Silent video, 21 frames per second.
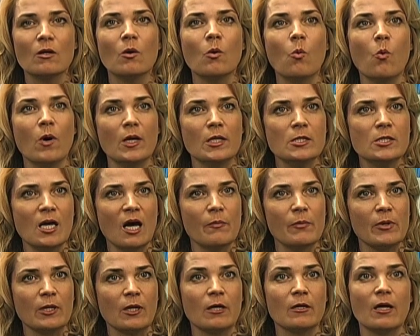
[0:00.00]
One
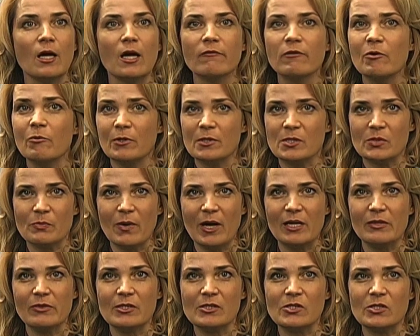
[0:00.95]
topic on everyone's
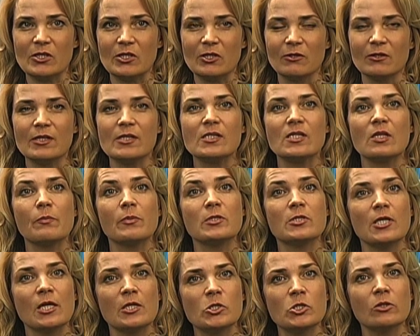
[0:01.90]
mind this year is the
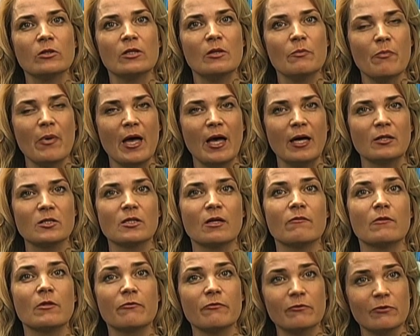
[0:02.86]
potential impact
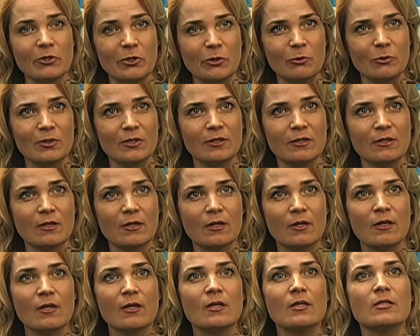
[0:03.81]
of the flu.
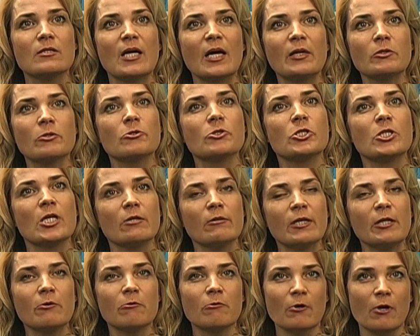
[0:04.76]
Dr.
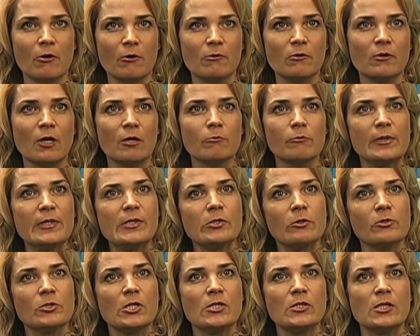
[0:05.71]
Sherry Crowe, a
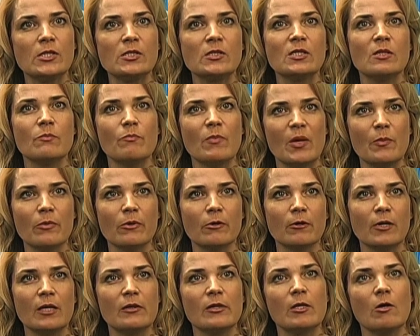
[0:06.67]
research assistant member
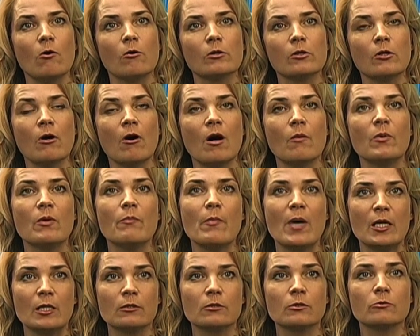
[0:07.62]
at the Oklahoma
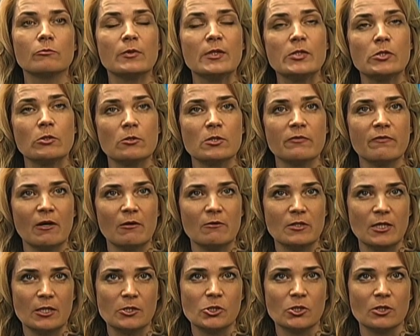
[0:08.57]
Medical Research
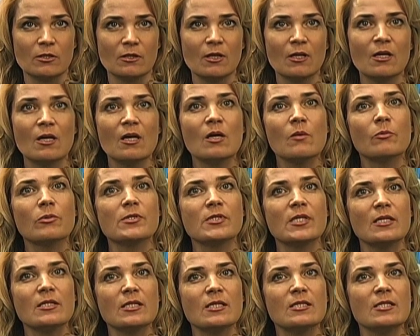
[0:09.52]
Foundation,
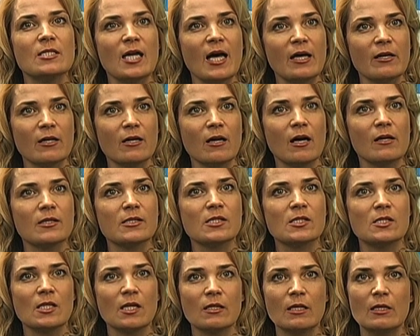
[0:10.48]
presented data on a
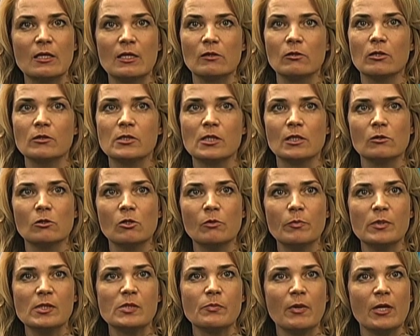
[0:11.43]
study that looked at
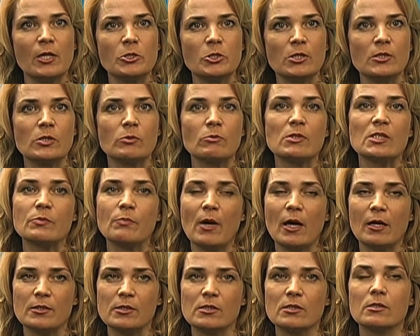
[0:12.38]
lupus patients'
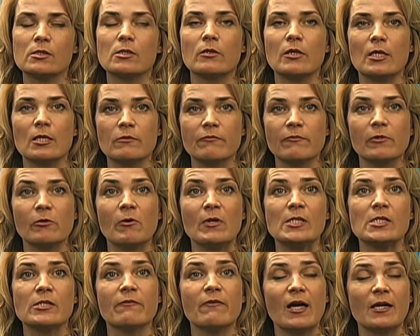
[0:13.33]
response to the
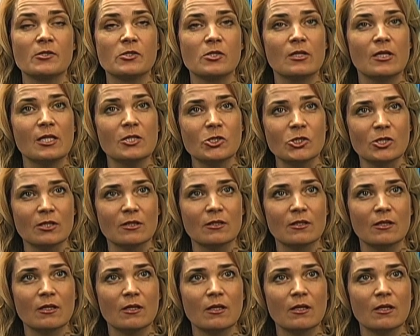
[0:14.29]
influenza vaccination.